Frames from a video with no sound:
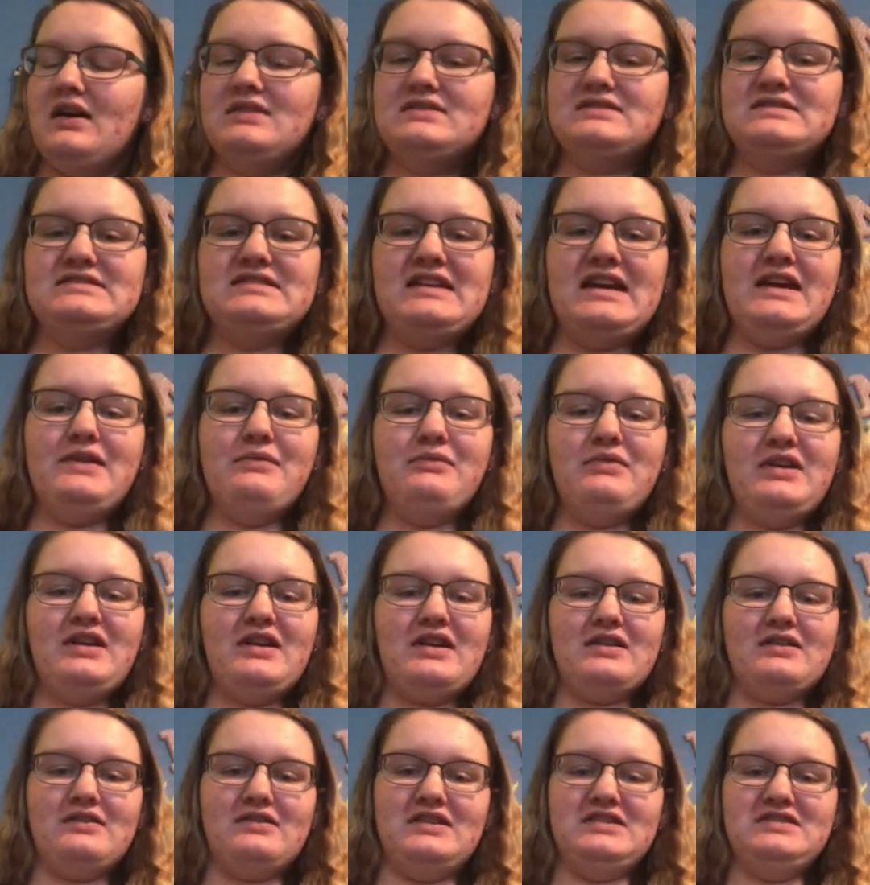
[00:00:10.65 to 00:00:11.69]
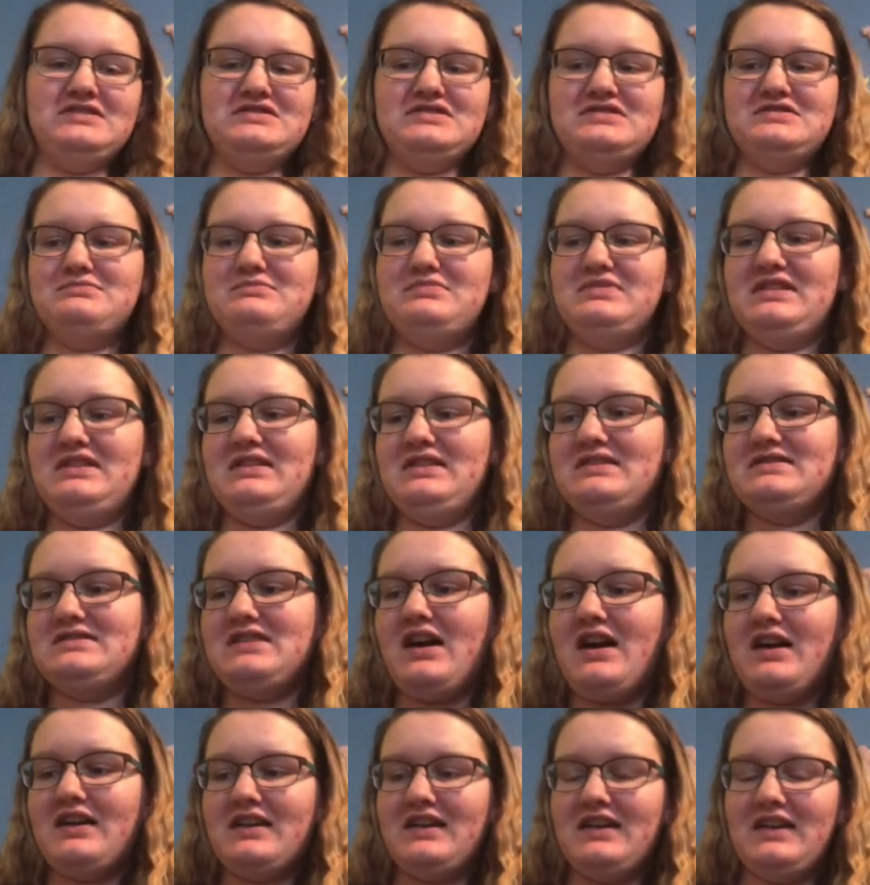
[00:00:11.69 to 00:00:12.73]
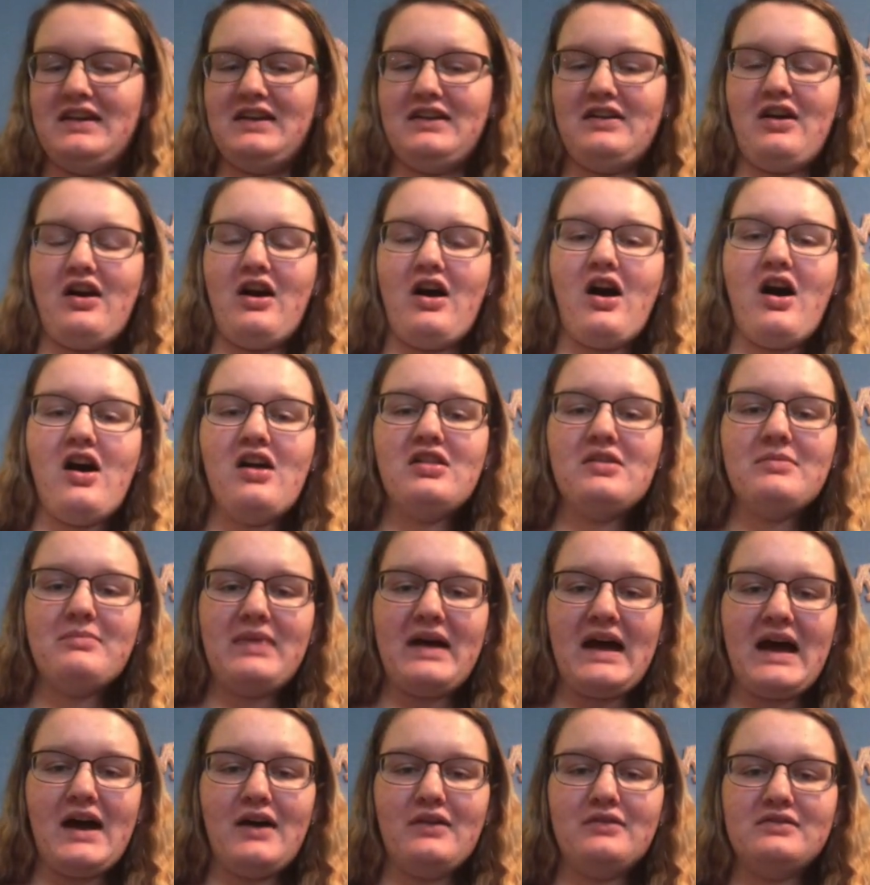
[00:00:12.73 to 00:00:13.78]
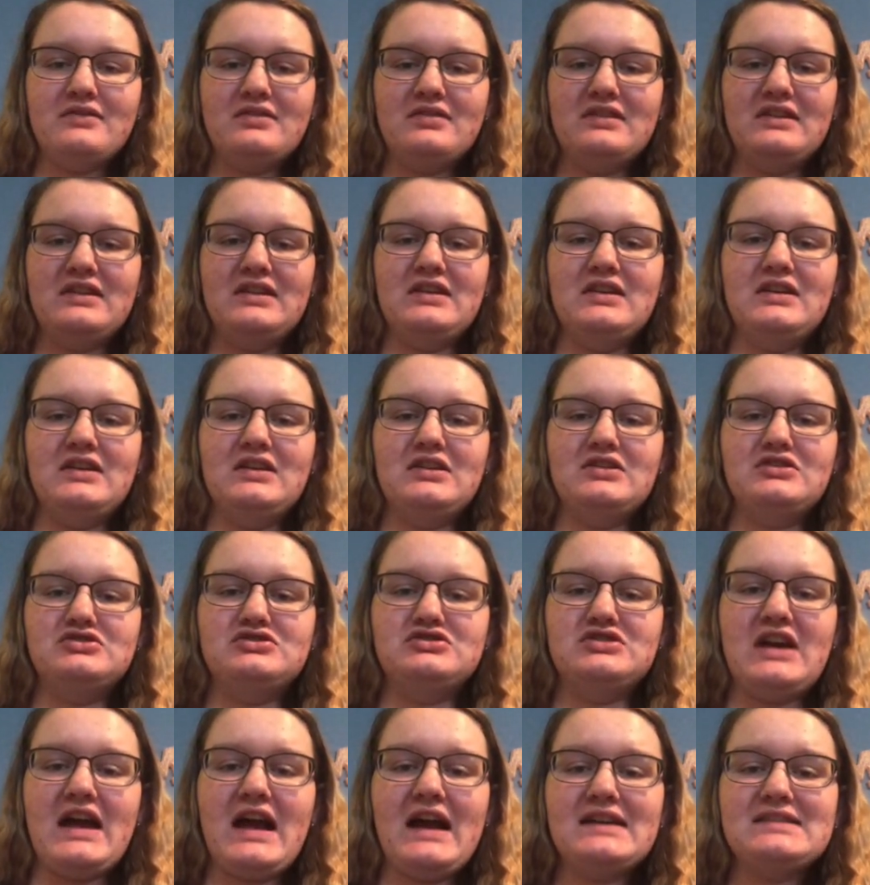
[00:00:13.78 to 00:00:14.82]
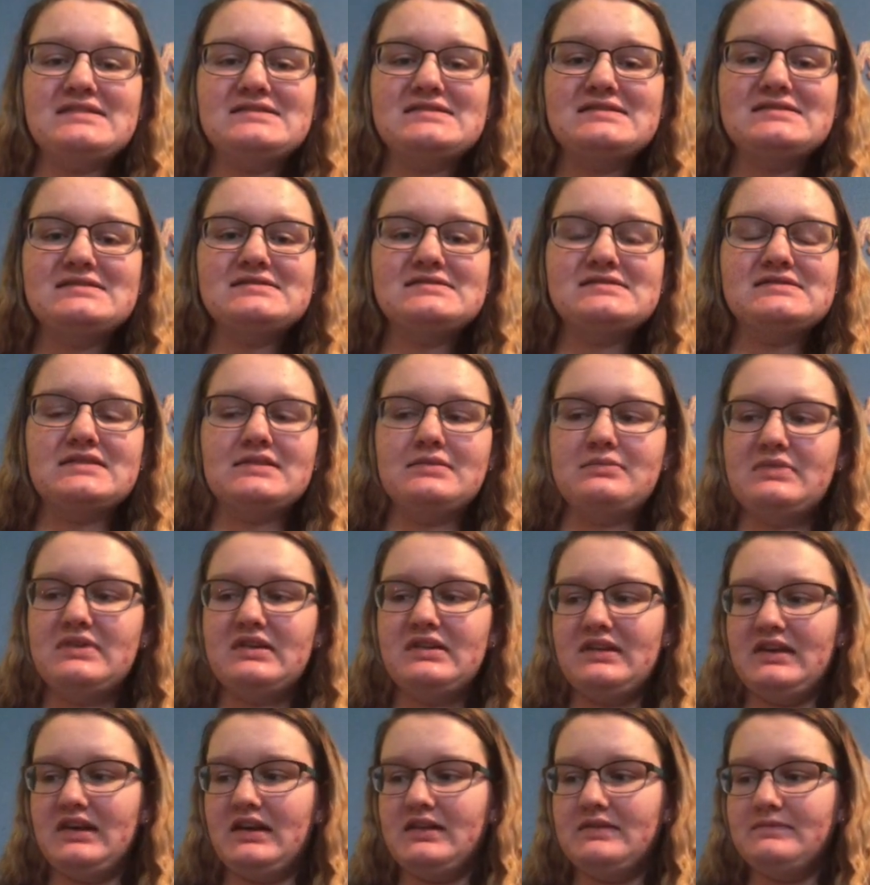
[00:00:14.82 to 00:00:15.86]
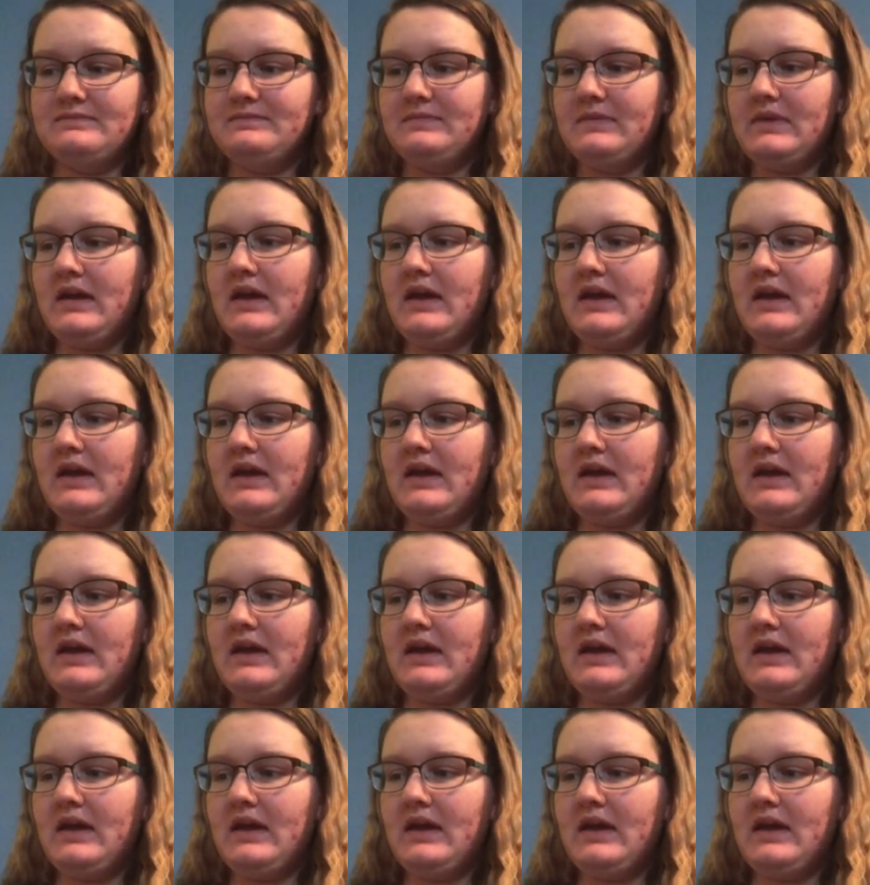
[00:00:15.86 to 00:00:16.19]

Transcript: Today we are going to be talking all about the Jackson's chameleon.